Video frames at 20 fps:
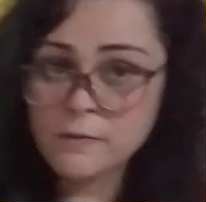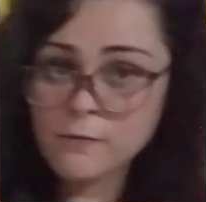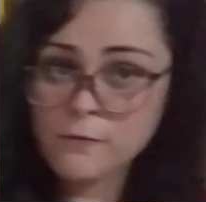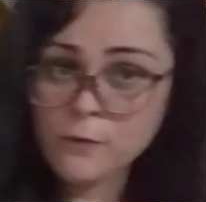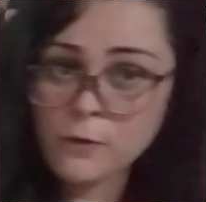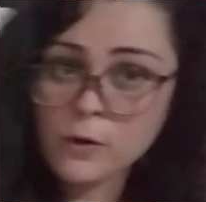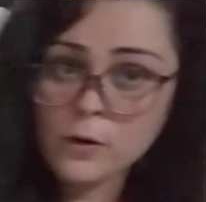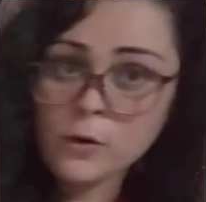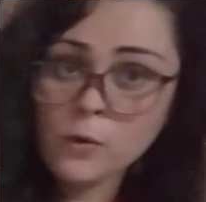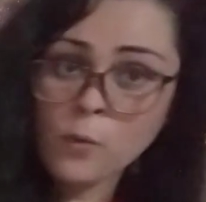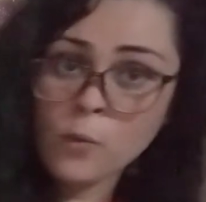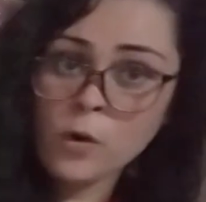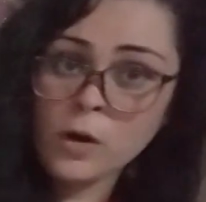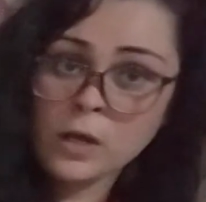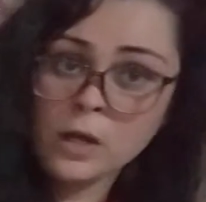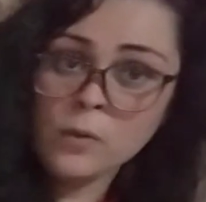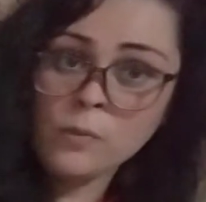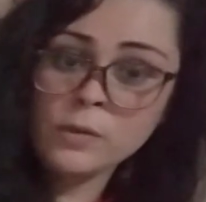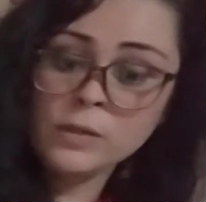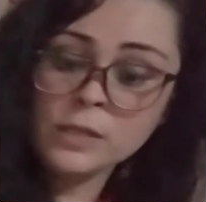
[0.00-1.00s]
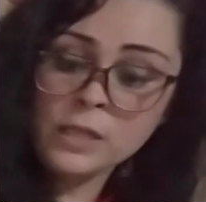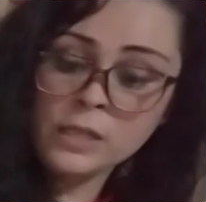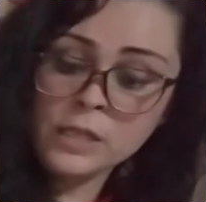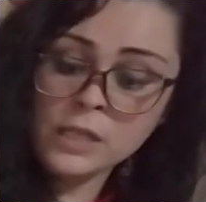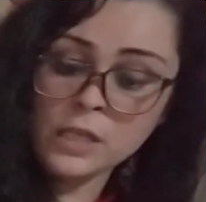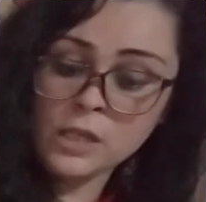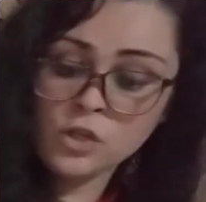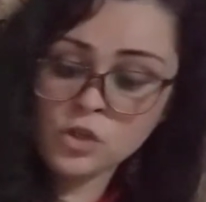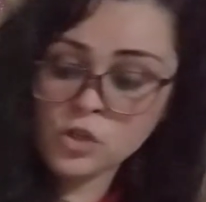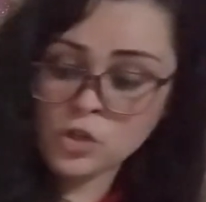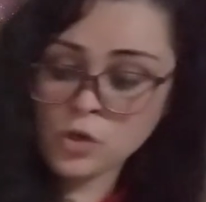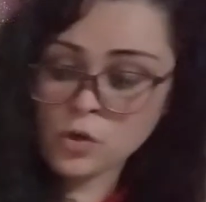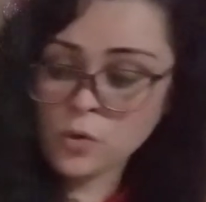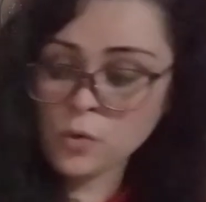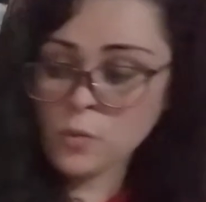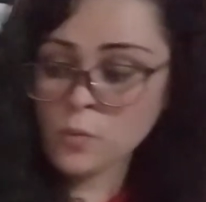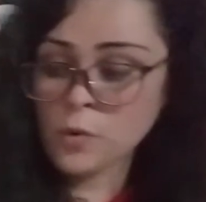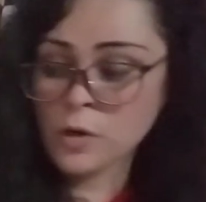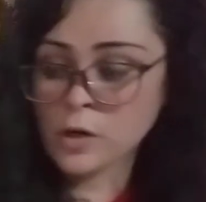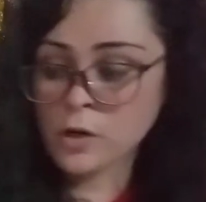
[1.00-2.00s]
for working with the tissue,
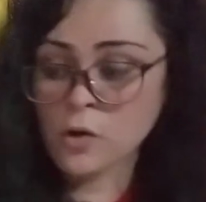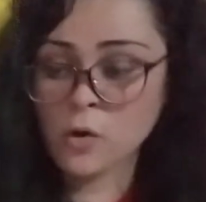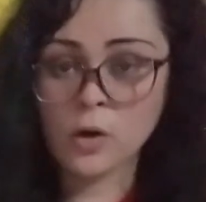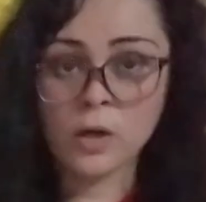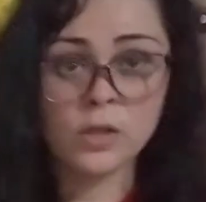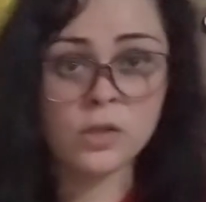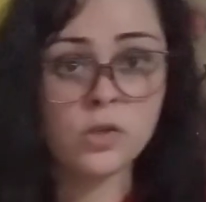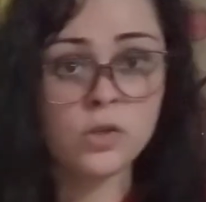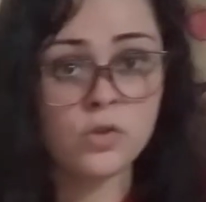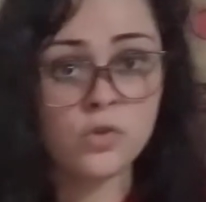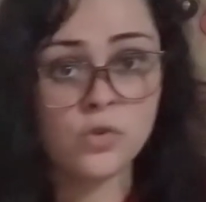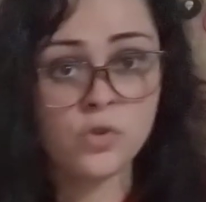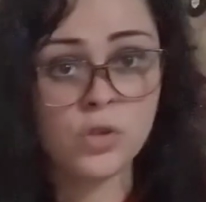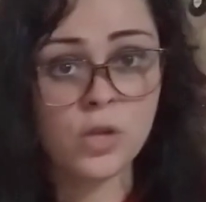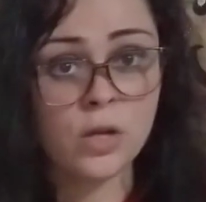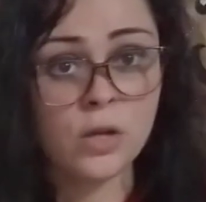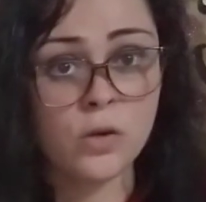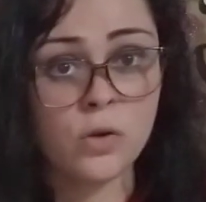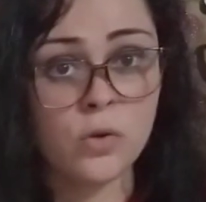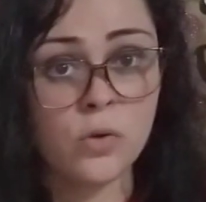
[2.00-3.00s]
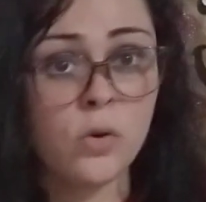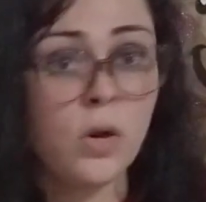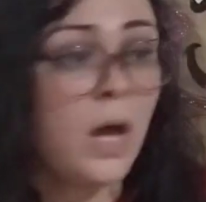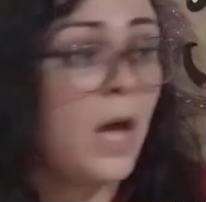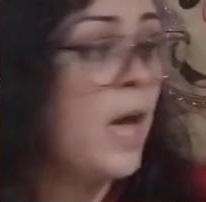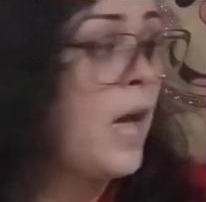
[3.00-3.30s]
we're going to use the glue.